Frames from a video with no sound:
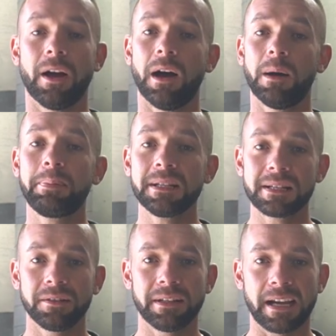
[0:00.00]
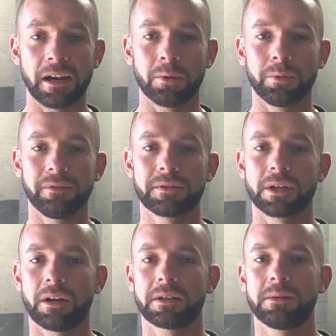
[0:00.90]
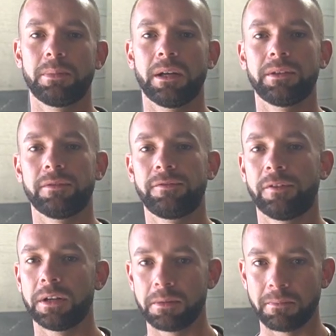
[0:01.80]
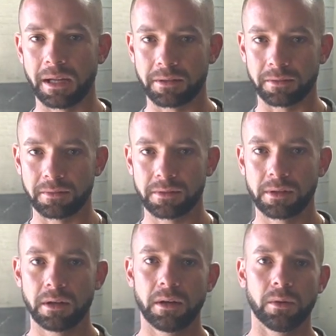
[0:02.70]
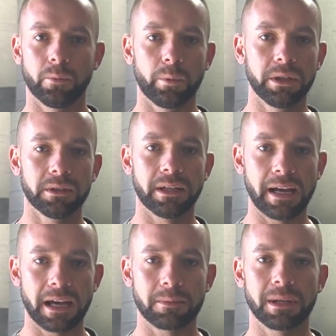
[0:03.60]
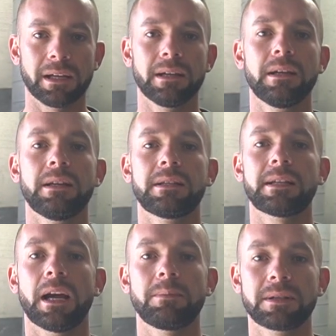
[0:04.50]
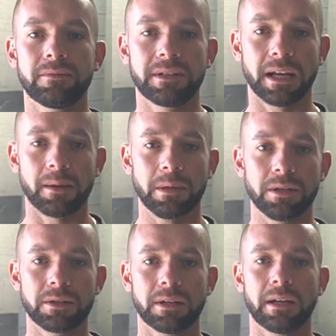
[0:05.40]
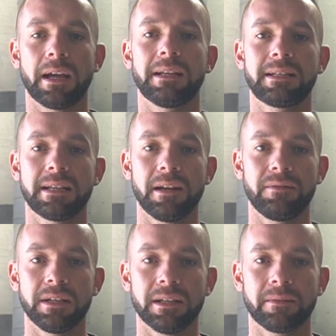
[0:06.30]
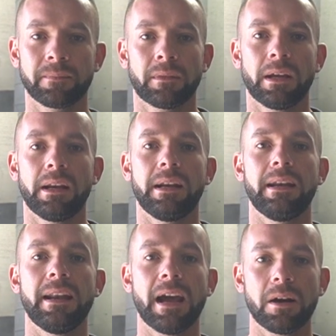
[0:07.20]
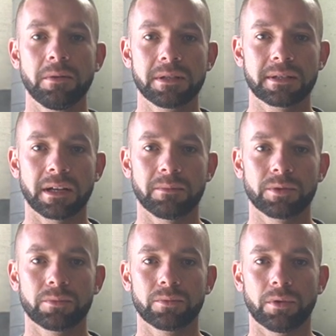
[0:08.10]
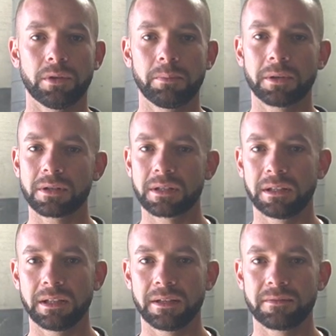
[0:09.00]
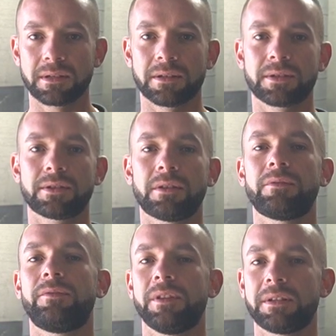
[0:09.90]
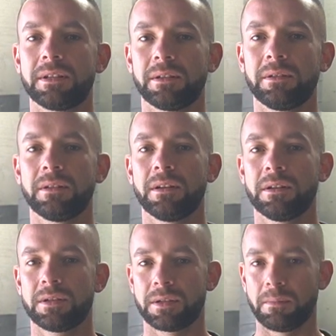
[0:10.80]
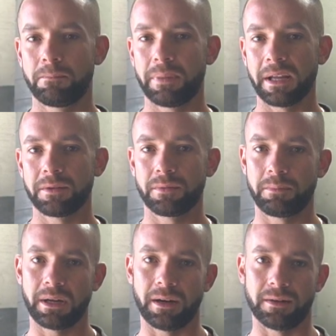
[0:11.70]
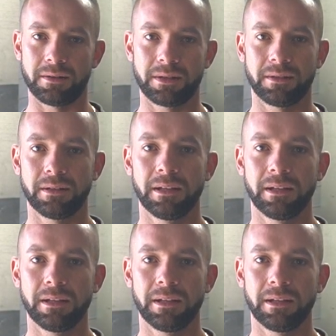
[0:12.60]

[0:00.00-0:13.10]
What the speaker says: Up until now, we've talked about the fundamentals, wheel anatomy, types of damage, and safety. Now it's time to roll up our sleeves and start fixing some bend repairs.